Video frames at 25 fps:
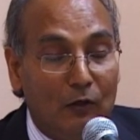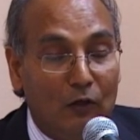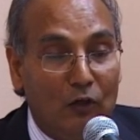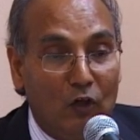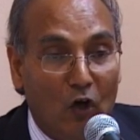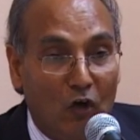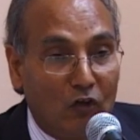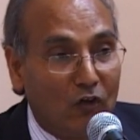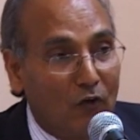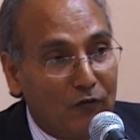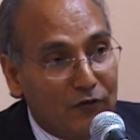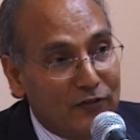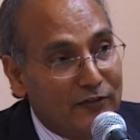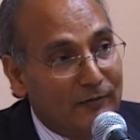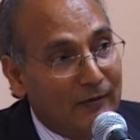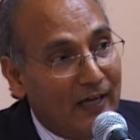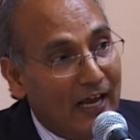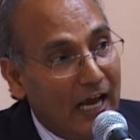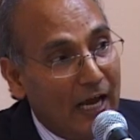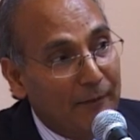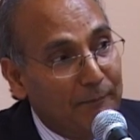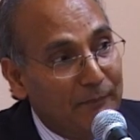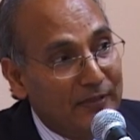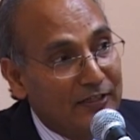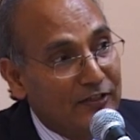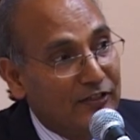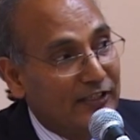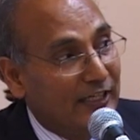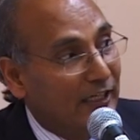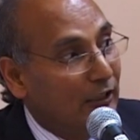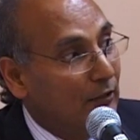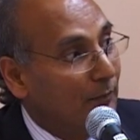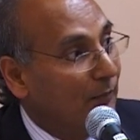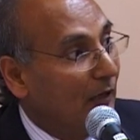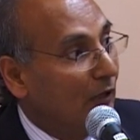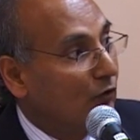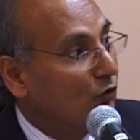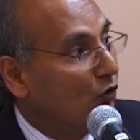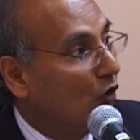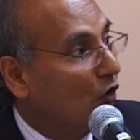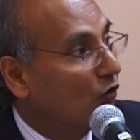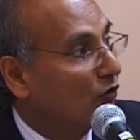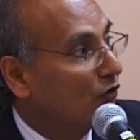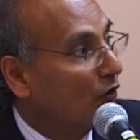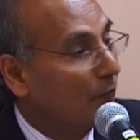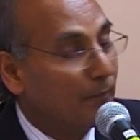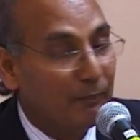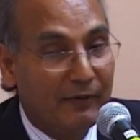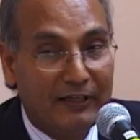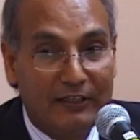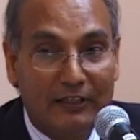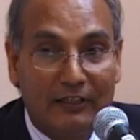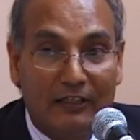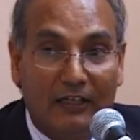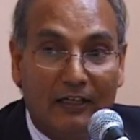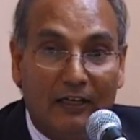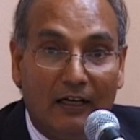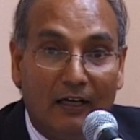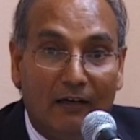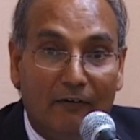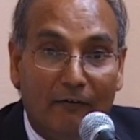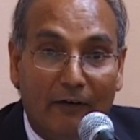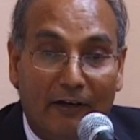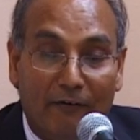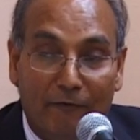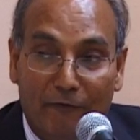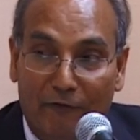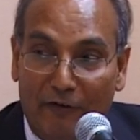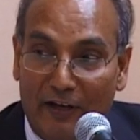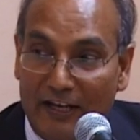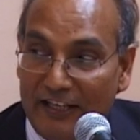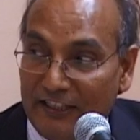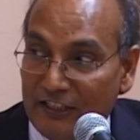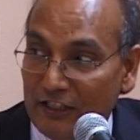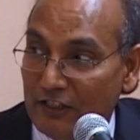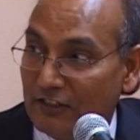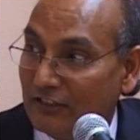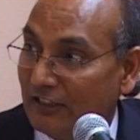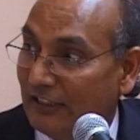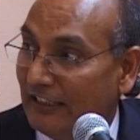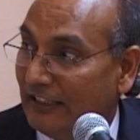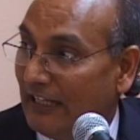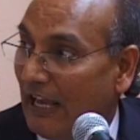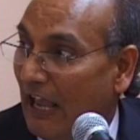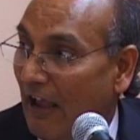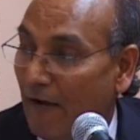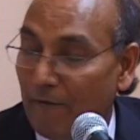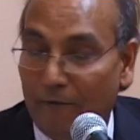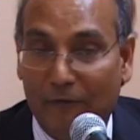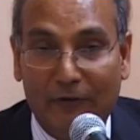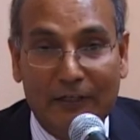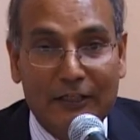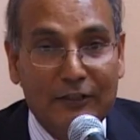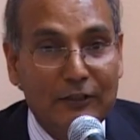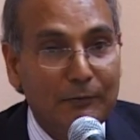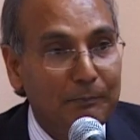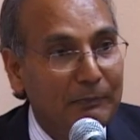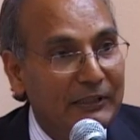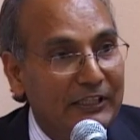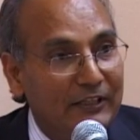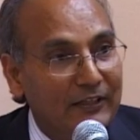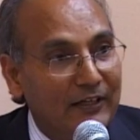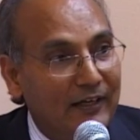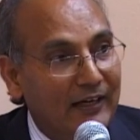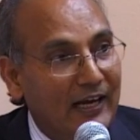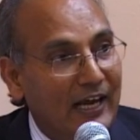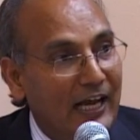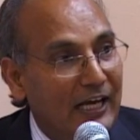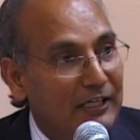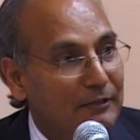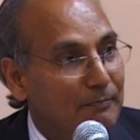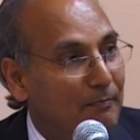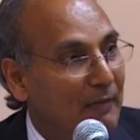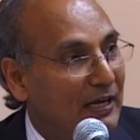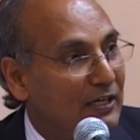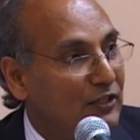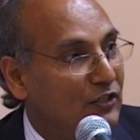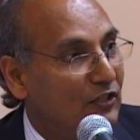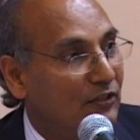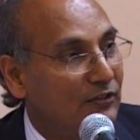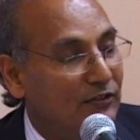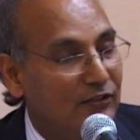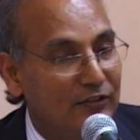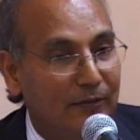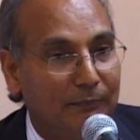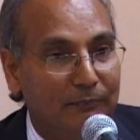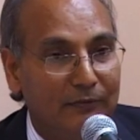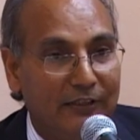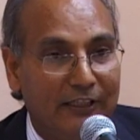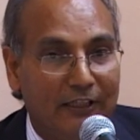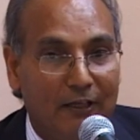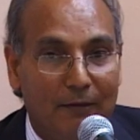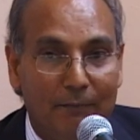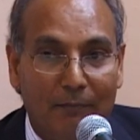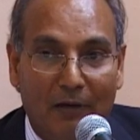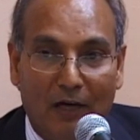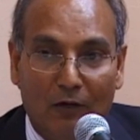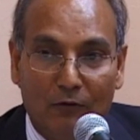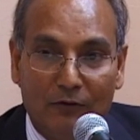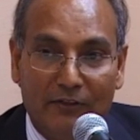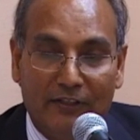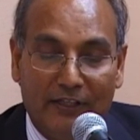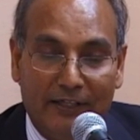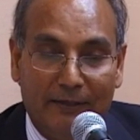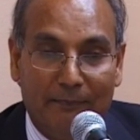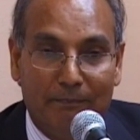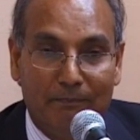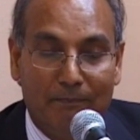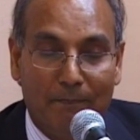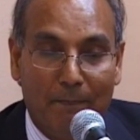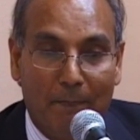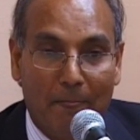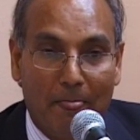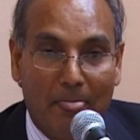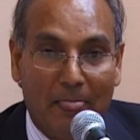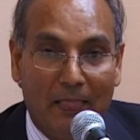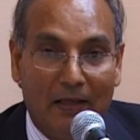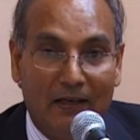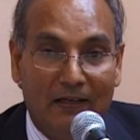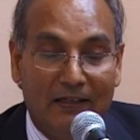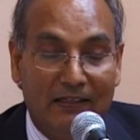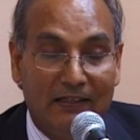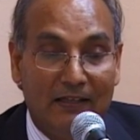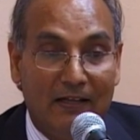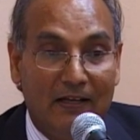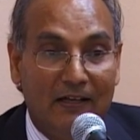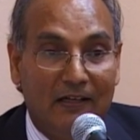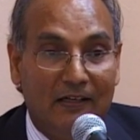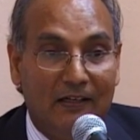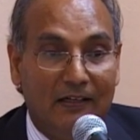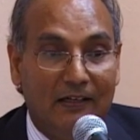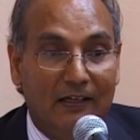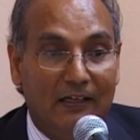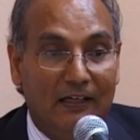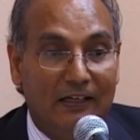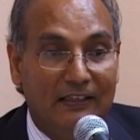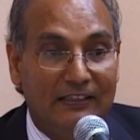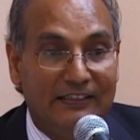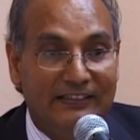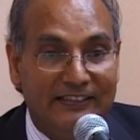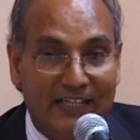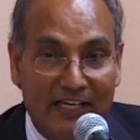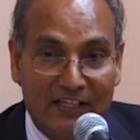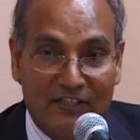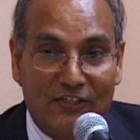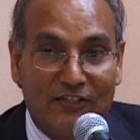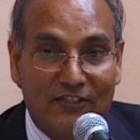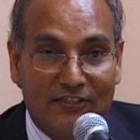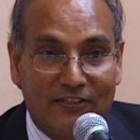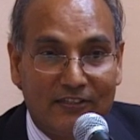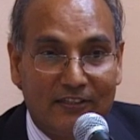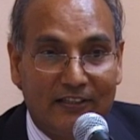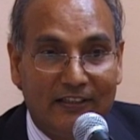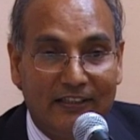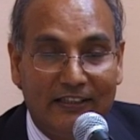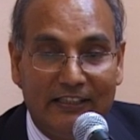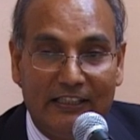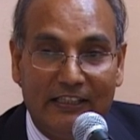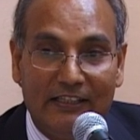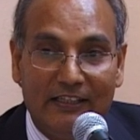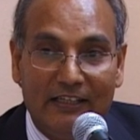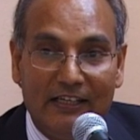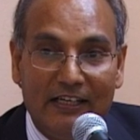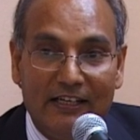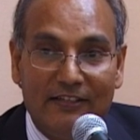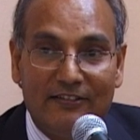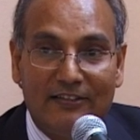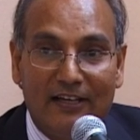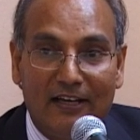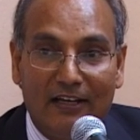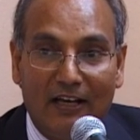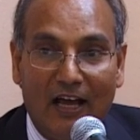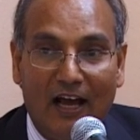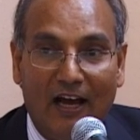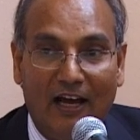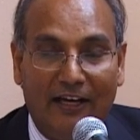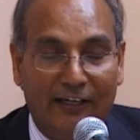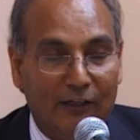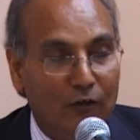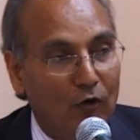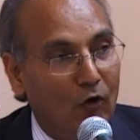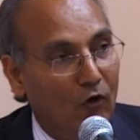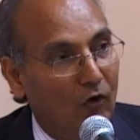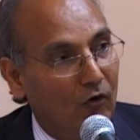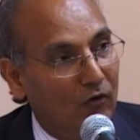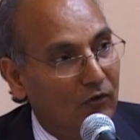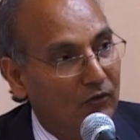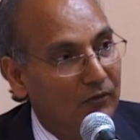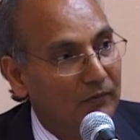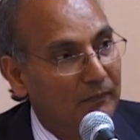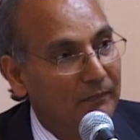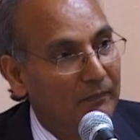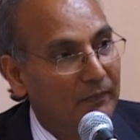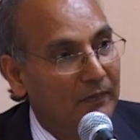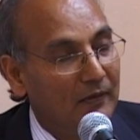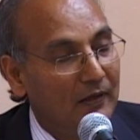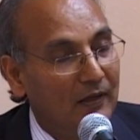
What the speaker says: lot of have been said about Dr. Ambedkar. Variously, every speaker has mentioned something about him. Yes, he is an icon.